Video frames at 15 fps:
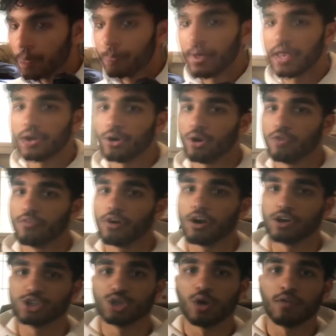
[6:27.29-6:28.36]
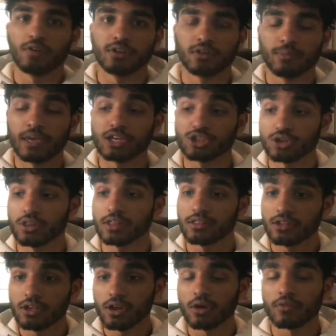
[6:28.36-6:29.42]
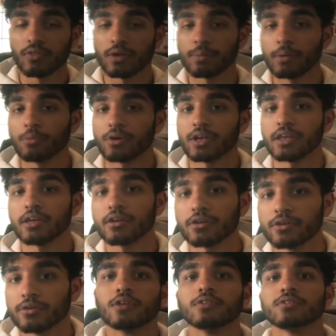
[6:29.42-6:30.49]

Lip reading: bend over, hunch over to make sure that, that people can hear you.